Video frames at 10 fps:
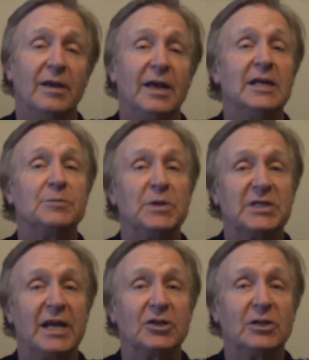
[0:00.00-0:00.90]
Its
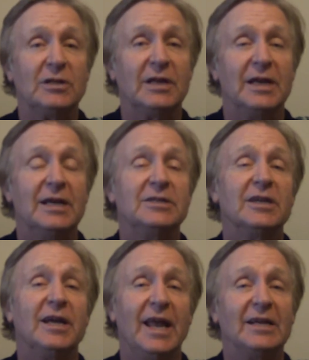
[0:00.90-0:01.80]
potential is to
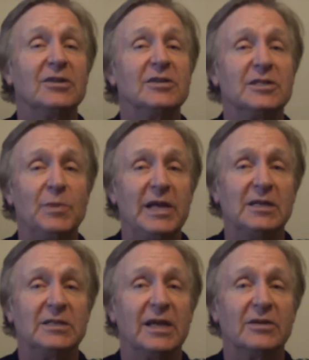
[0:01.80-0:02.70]
connect to the
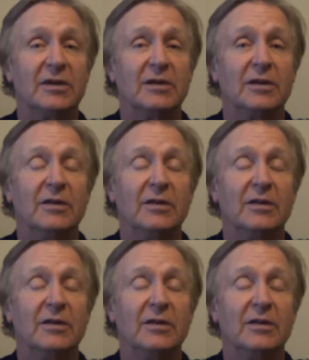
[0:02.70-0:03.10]
spleen center.